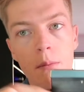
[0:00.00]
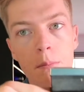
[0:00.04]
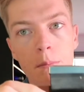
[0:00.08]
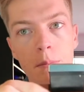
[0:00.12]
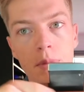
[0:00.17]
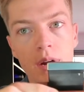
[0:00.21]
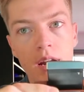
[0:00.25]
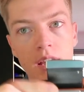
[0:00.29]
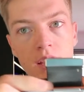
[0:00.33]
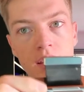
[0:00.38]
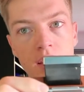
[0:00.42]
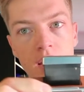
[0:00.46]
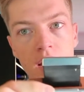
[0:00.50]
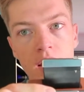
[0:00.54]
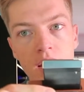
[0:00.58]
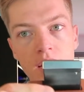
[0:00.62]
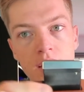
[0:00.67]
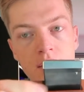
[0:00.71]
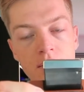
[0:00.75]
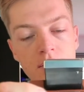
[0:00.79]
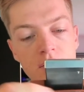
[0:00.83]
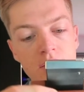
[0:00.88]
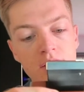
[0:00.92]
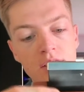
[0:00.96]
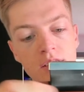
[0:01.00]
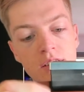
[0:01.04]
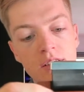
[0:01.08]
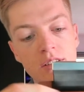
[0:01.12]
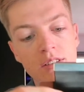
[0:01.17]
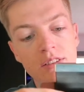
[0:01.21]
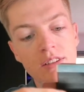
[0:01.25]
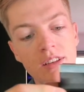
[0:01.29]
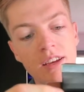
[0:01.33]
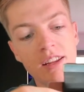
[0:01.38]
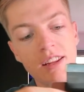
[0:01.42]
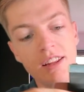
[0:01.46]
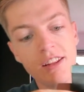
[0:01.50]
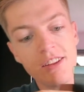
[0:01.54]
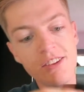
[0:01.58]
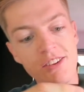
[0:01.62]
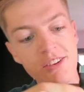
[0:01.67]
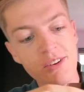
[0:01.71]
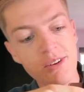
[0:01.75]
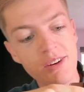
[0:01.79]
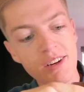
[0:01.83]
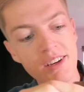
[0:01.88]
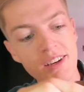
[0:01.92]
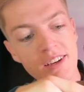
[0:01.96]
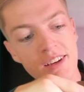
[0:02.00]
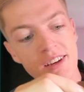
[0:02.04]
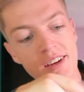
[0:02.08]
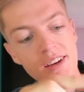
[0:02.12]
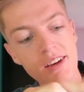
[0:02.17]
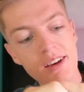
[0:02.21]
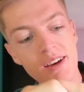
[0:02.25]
but I kind of still didn't do it